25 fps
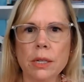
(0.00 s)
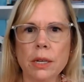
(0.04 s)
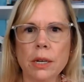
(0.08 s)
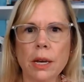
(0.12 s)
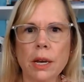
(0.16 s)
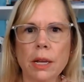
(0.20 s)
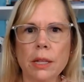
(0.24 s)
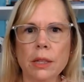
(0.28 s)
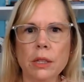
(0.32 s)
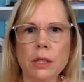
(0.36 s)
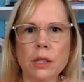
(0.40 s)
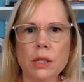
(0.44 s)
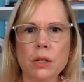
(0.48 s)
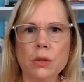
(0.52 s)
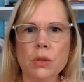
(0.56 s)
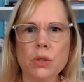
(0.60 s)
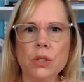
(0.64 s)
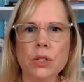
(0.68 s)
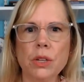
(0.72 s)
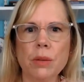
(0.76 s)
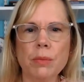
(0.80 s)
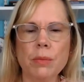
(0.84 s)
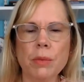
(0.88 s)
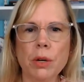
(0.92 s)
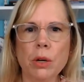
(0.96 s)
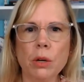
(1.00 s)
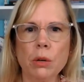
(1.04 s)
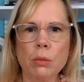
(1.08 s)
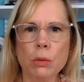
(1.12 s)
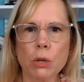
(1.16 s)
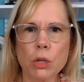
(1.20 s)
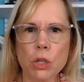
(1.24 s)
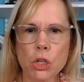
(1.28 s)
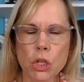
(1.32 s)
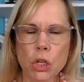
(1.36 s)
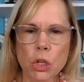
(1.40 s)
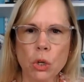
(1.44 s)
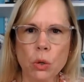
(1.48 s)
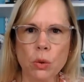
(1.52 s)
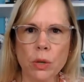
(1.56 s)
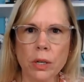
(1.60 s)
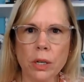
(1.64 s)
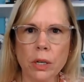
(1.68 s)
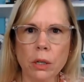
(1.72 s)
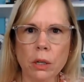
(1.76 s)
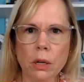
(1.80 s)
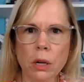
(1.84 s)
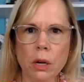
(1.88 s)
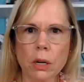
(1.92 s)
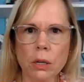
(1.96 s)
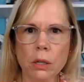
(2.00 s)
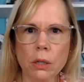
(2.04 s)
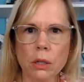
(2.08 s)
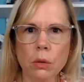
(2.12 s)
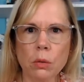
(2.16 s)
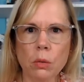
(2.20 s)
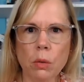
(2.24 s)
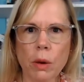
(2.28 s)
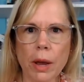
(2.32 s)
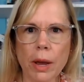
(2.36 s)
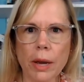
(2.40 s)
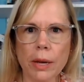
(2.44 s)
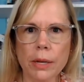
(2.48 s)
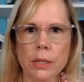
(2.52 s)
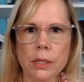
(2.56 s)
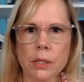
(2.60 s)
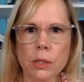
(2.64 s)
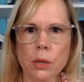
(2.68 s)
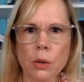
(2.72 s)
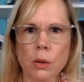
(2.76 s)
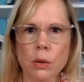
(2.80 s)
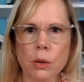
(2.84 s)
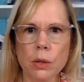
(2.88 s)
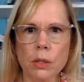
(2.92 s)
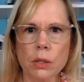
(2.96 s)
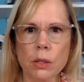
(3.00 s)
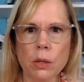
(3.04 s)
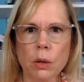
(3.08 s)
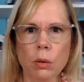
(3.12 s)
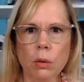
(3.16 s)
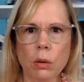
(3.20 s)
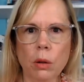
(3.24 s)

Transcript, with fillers: and there's some that are maturing along the way so it's